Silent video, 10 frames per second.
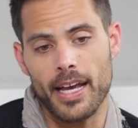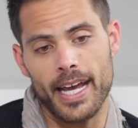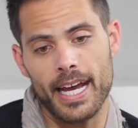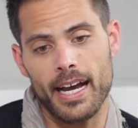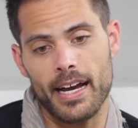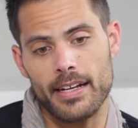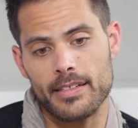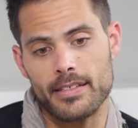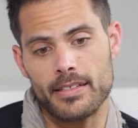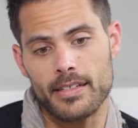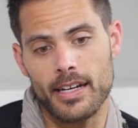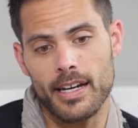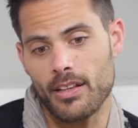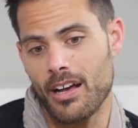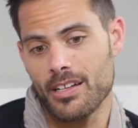And
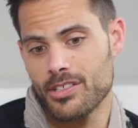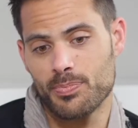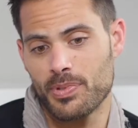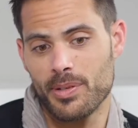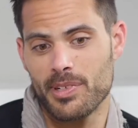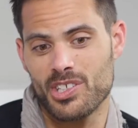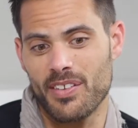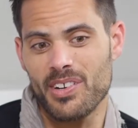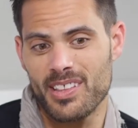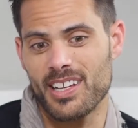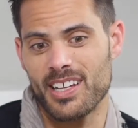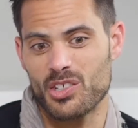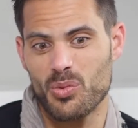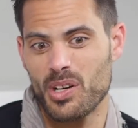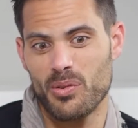I lost pretty much everything at
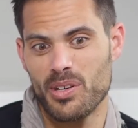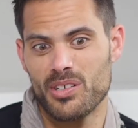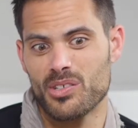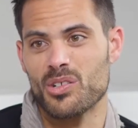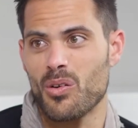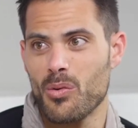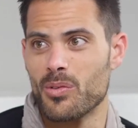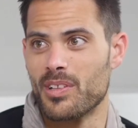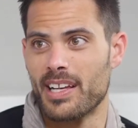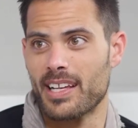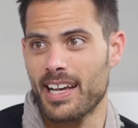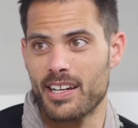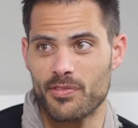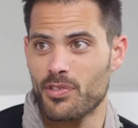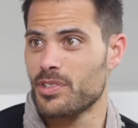21 years old, like had
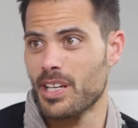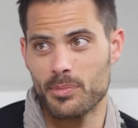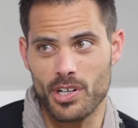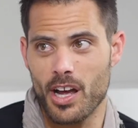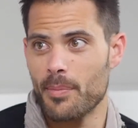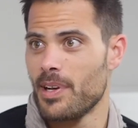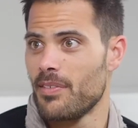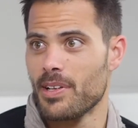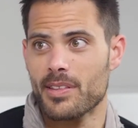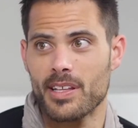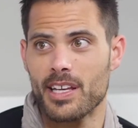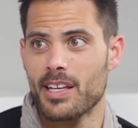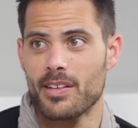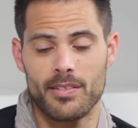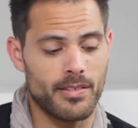a full-time job and
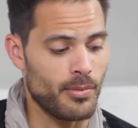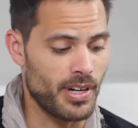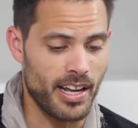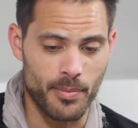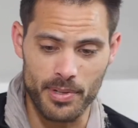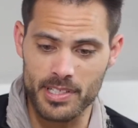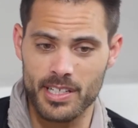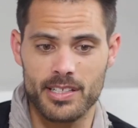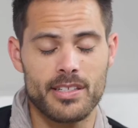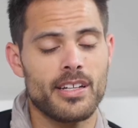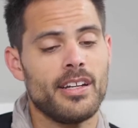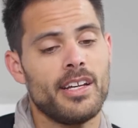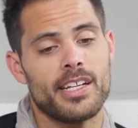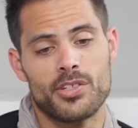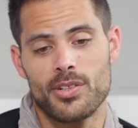everything. It went out of business
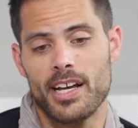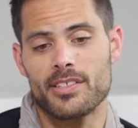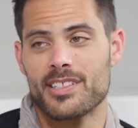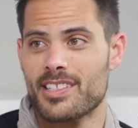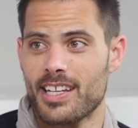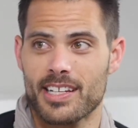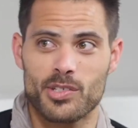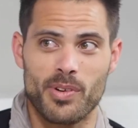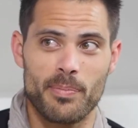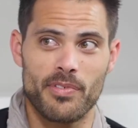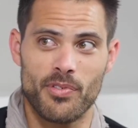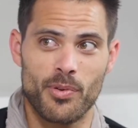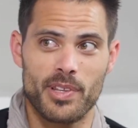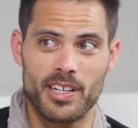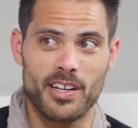in 2006, right
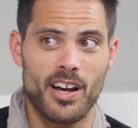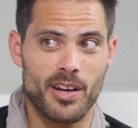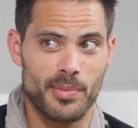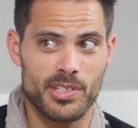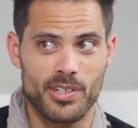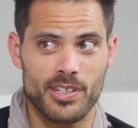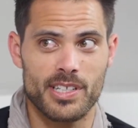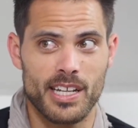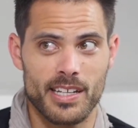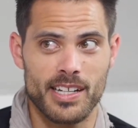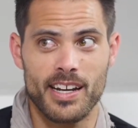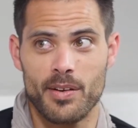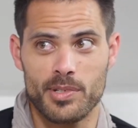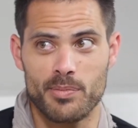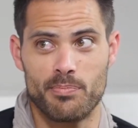before the economy started taking down. I
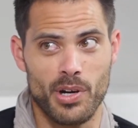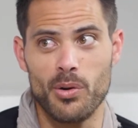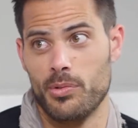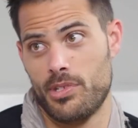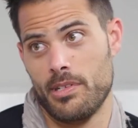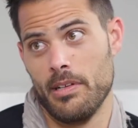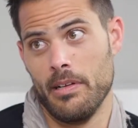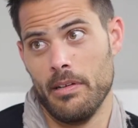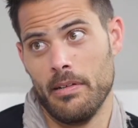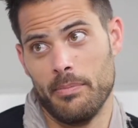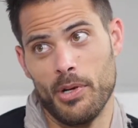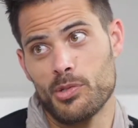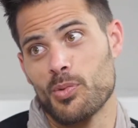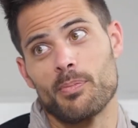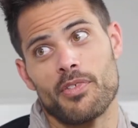was in boats.
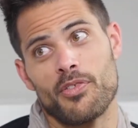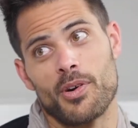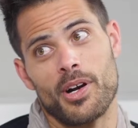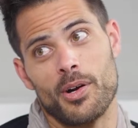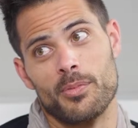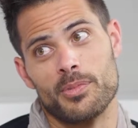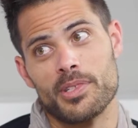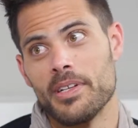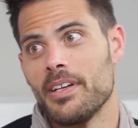Boats went before homes.